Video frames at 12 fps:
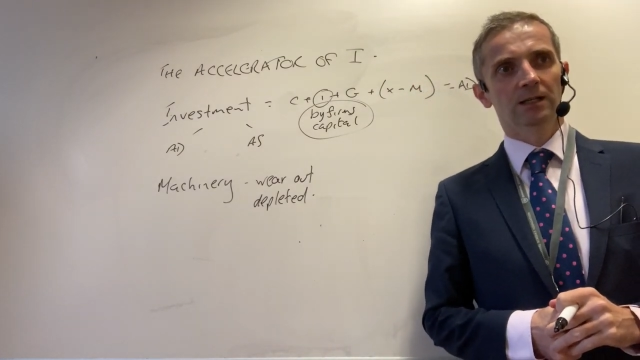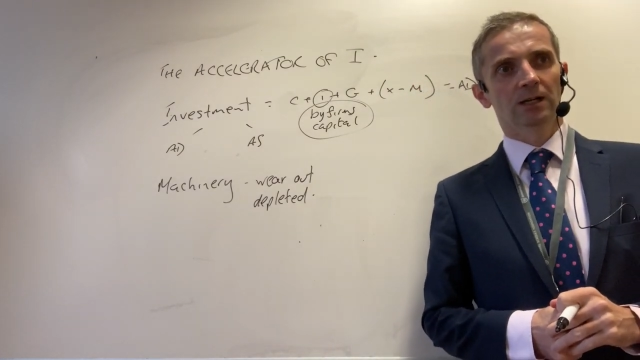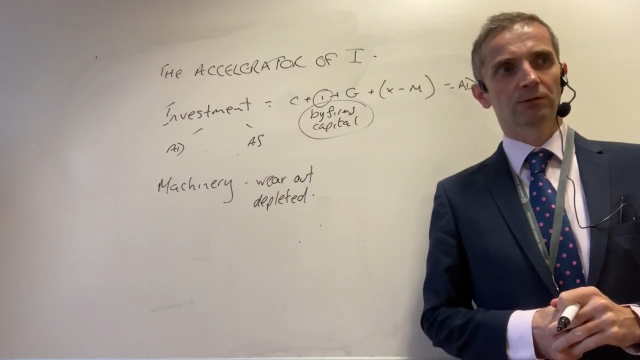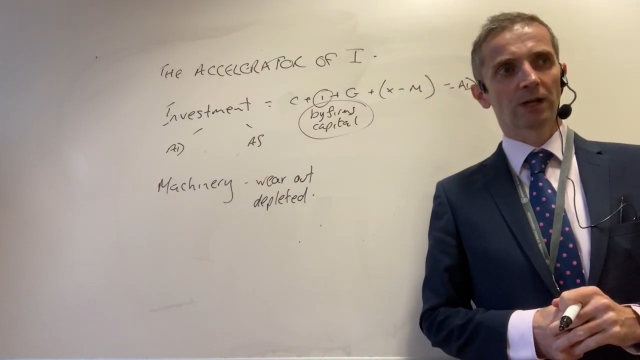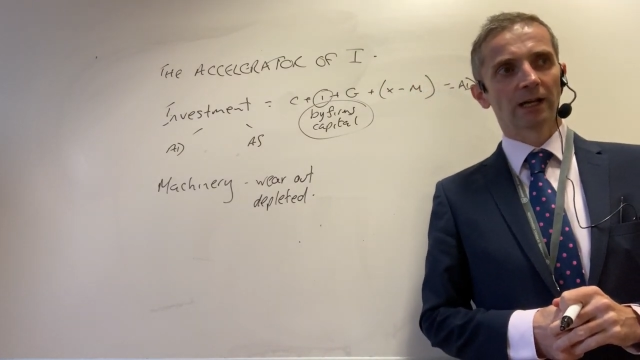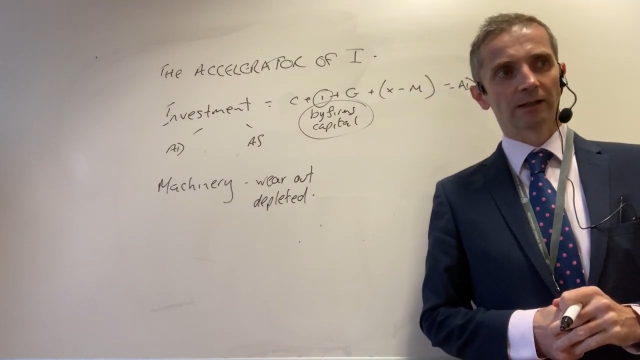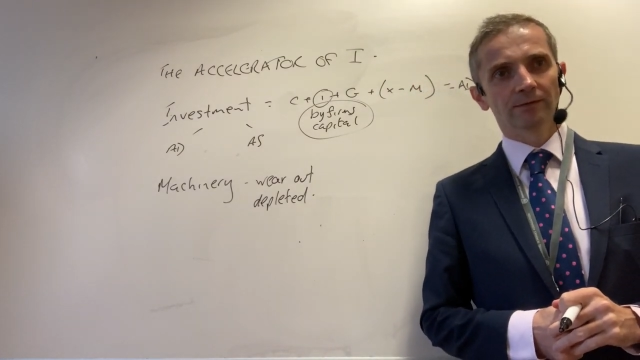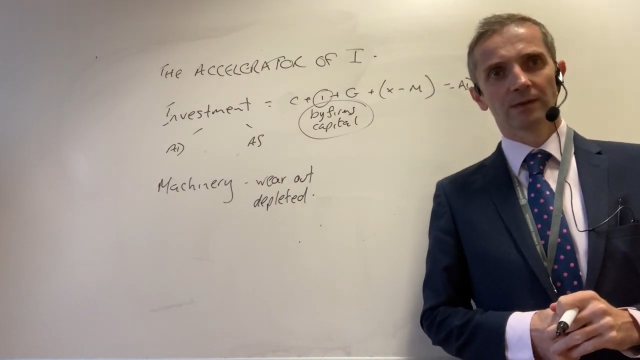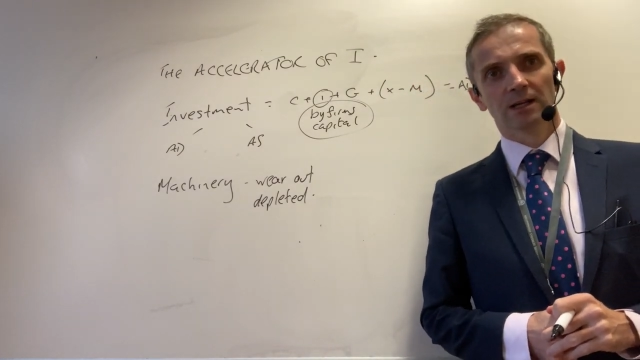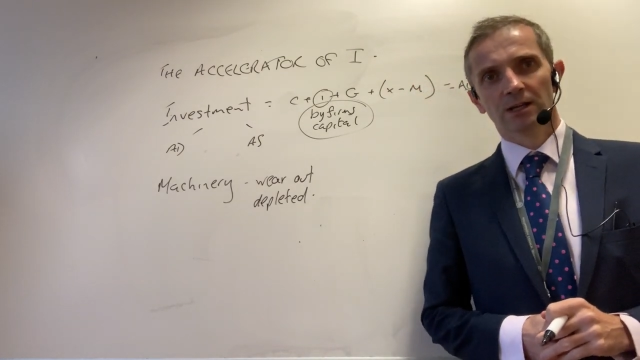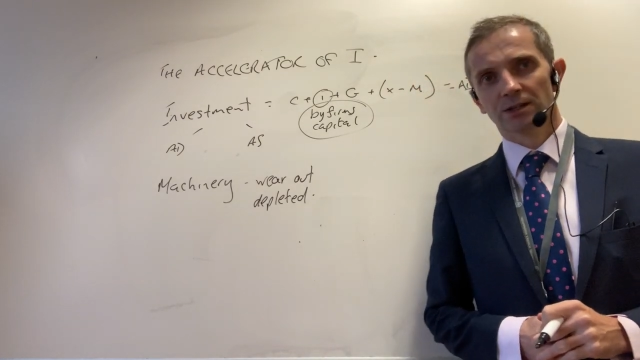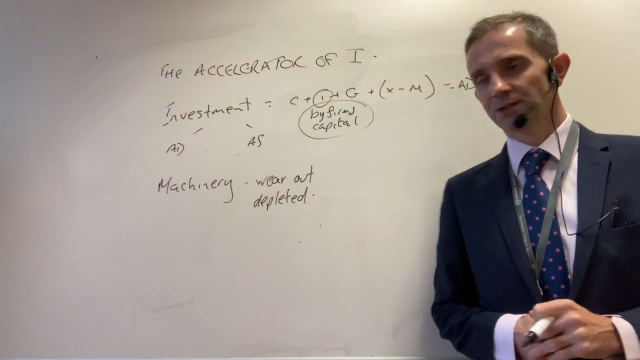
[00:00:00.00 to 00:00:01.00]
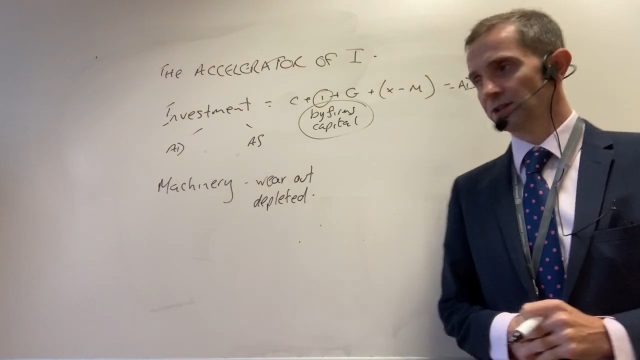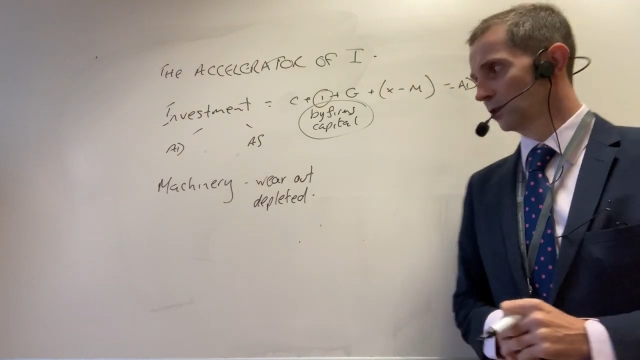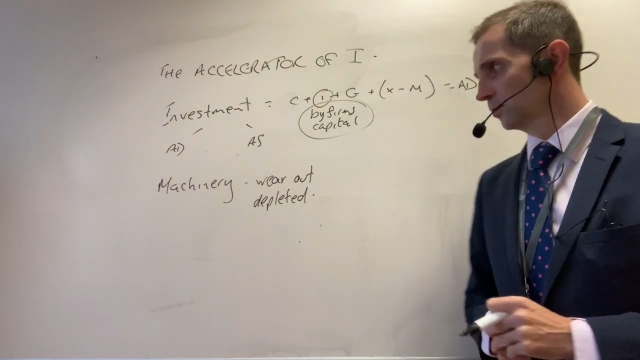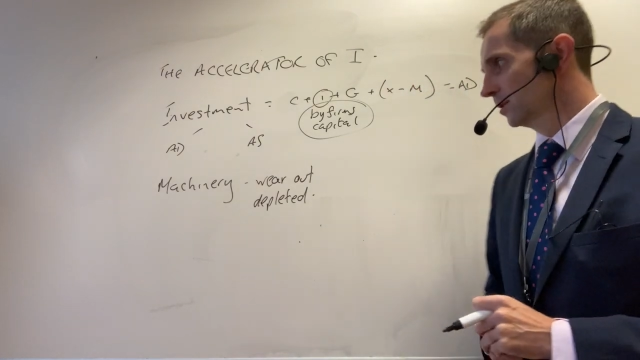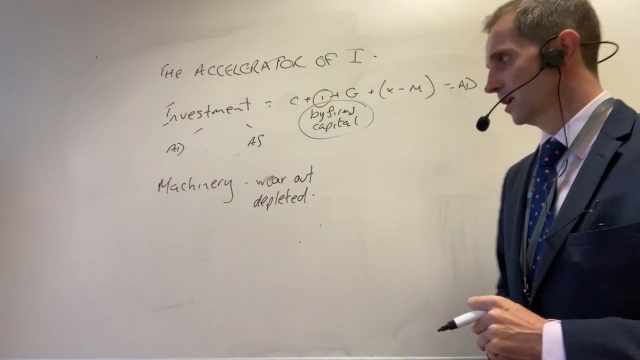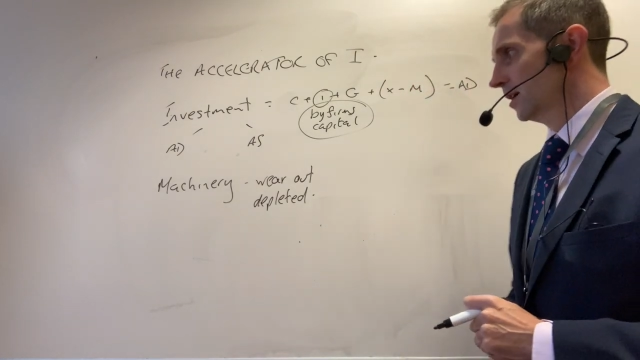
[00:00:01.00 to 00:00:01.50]
Okay,
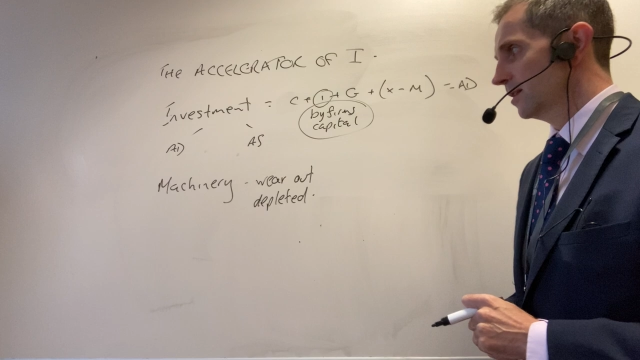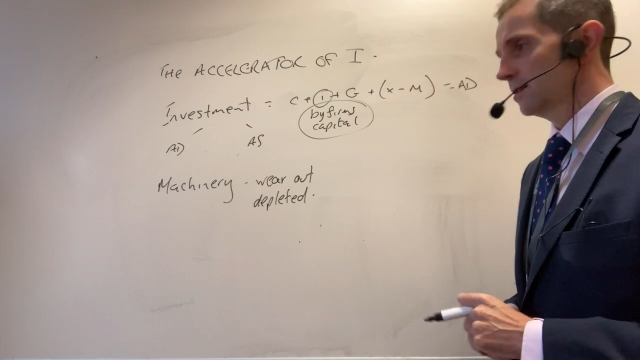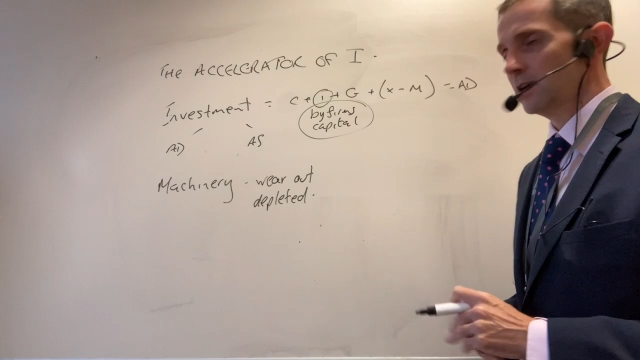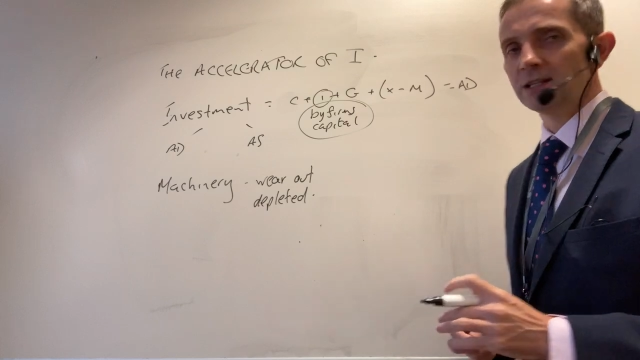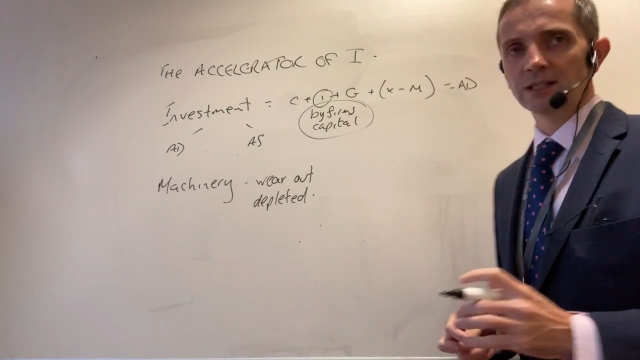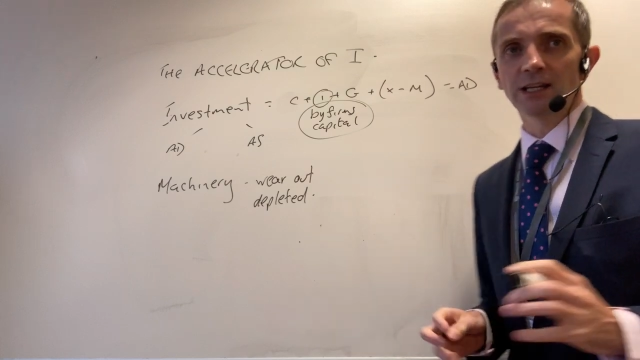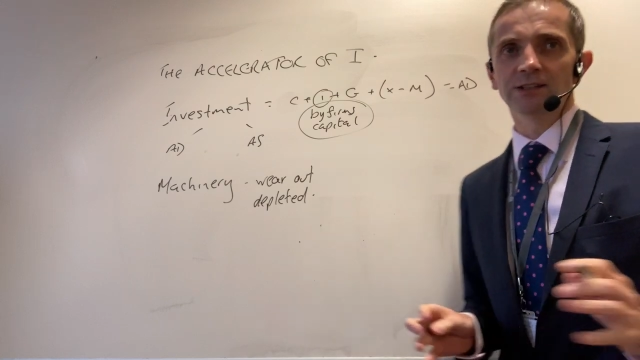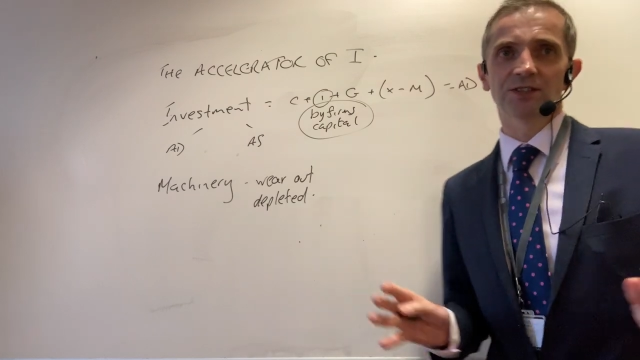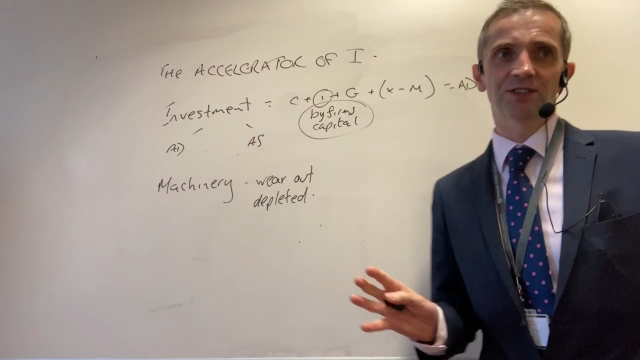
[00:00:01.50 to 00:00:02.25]
so they need